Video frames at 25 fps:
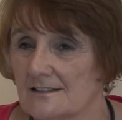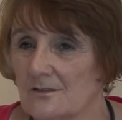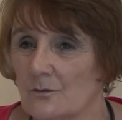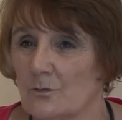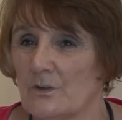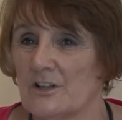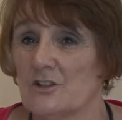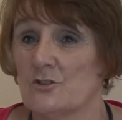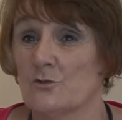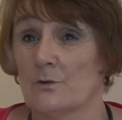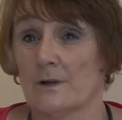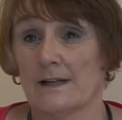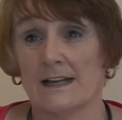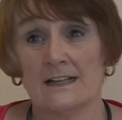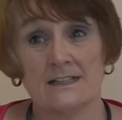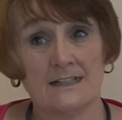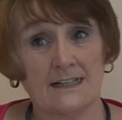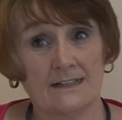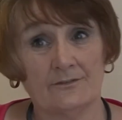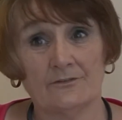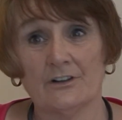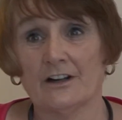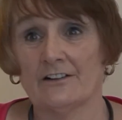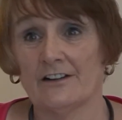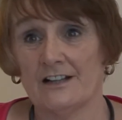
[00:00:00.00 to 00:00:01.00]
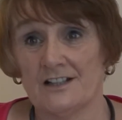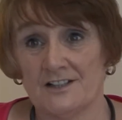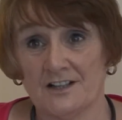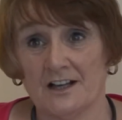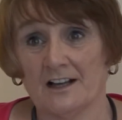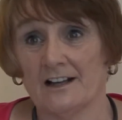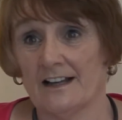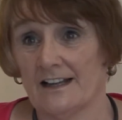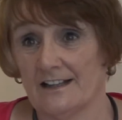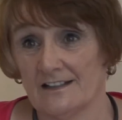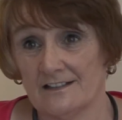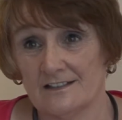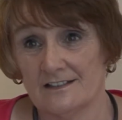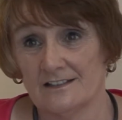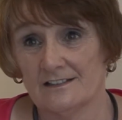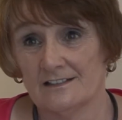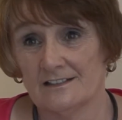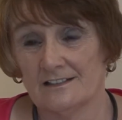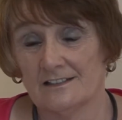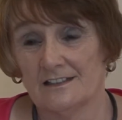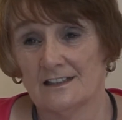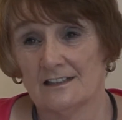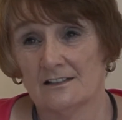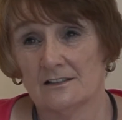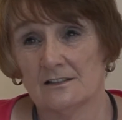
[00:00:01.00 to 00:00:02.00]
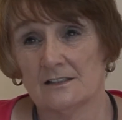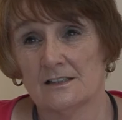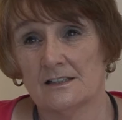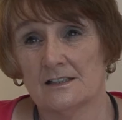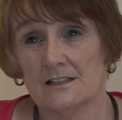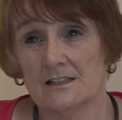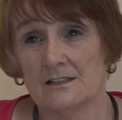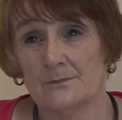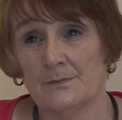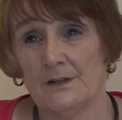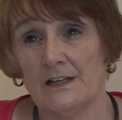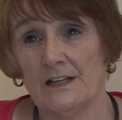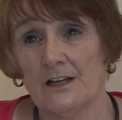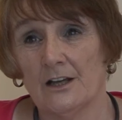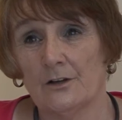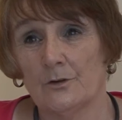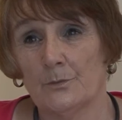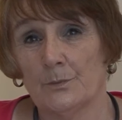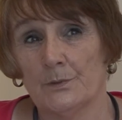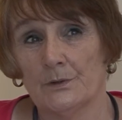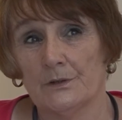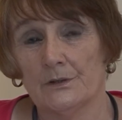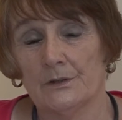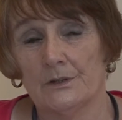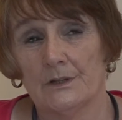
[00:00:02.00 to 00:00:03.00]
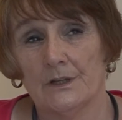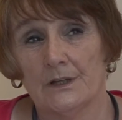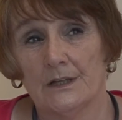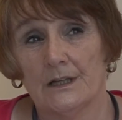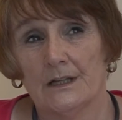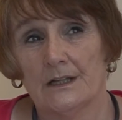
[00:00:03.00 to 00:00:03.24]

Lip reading: which were getting very tired, because it had been open.